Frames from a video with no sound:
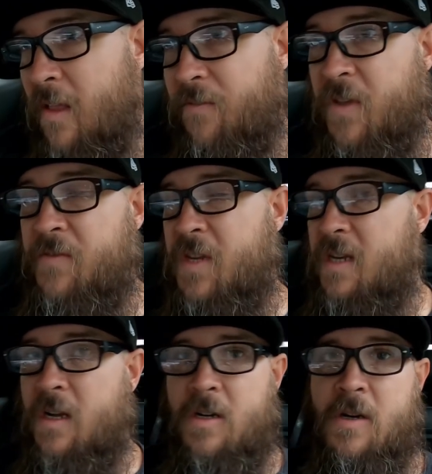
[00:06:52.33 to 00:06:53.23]

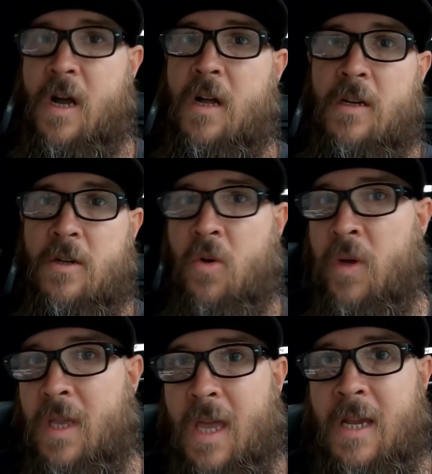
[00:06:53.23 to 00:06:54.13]
$1,500
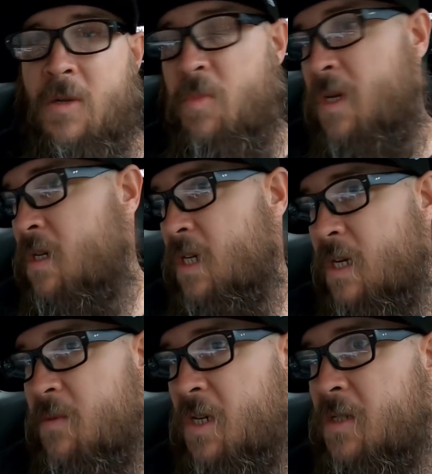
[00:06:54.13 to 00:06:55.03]
quick A to B
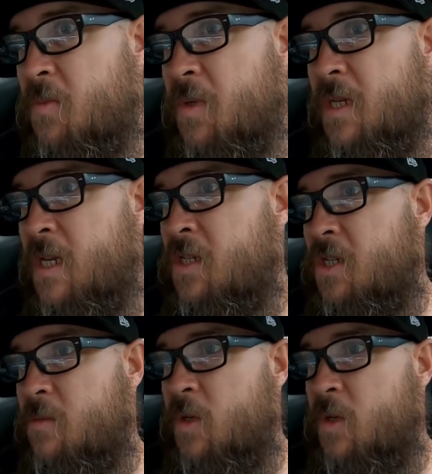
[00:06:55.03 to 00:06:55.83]
type transportation.